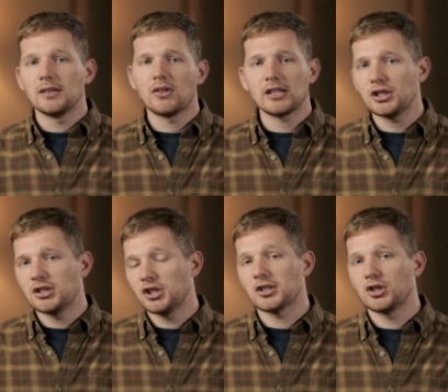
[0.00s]
that she's
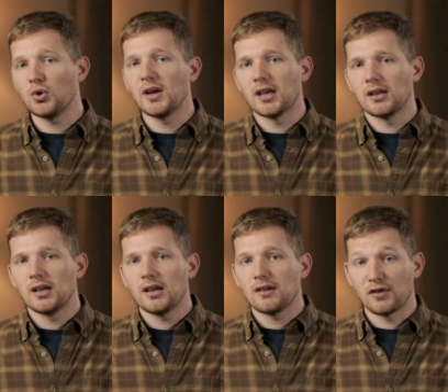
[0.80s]
just doing it
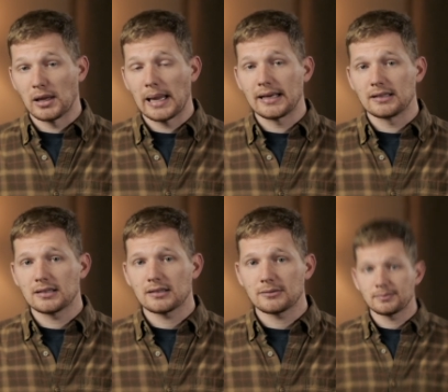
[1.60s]
for the
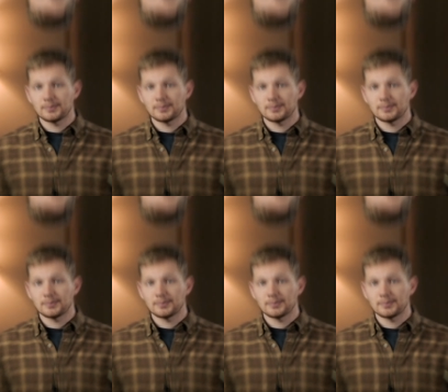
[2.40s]
likes.